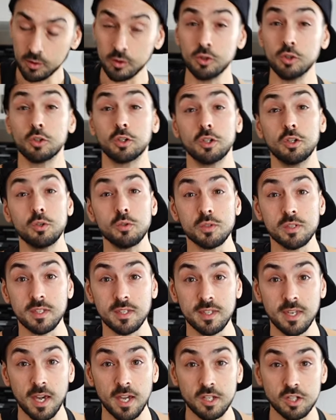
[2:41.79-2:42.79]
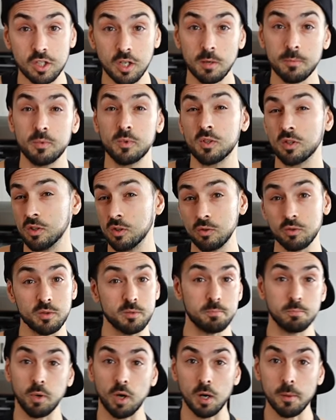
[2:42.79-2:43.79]
you could use ketchup, you could use
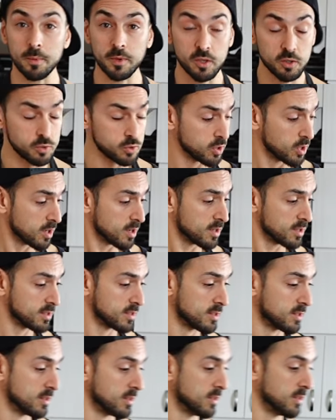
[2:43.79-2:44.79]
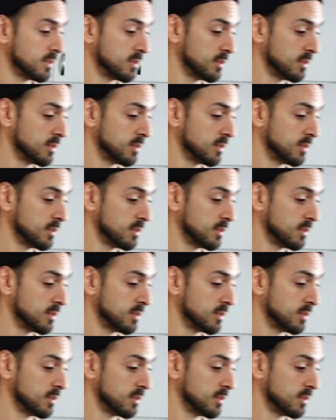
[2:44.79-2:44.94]
barbecue sauce.